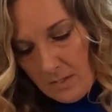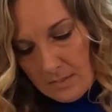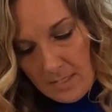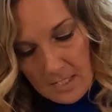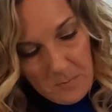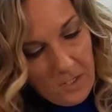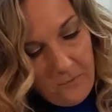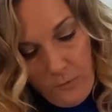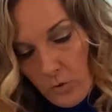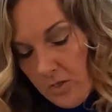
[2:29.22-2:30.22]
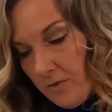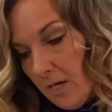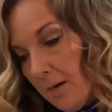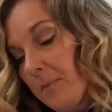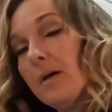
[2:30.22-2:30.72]
Say that's about 1/4 of a
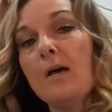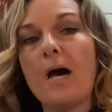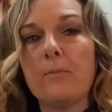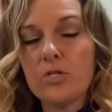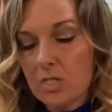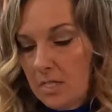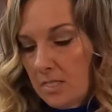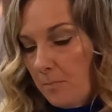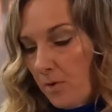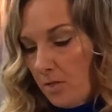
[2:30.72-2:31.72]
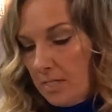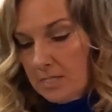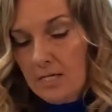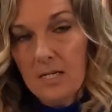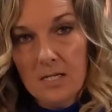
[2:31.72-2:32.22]
cup. I'm just going to dump all this
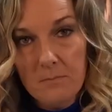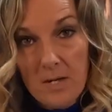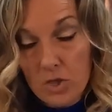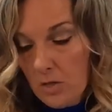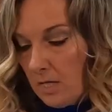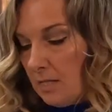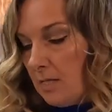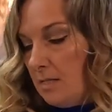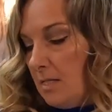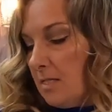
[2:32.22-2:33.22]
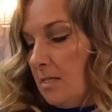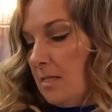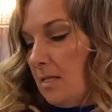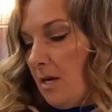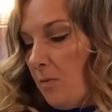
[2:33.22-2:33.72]
in and make sure I get the
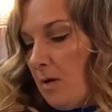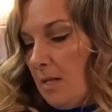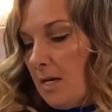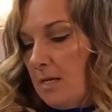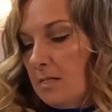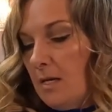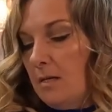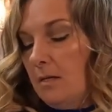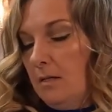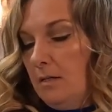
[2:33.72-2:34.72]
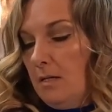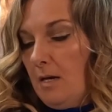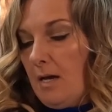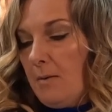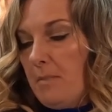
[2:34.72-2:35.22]
consistency that I want. Like I said,
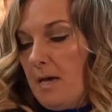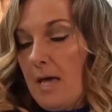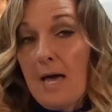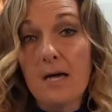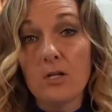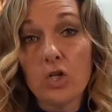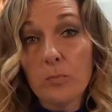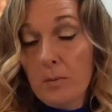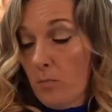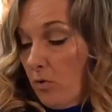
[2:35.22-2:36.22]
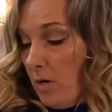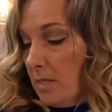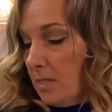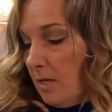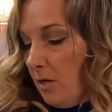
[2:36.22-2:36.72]
I may add a little bit more
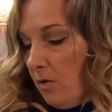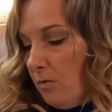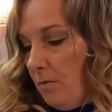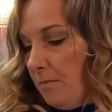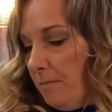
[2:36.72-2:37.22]
as I go.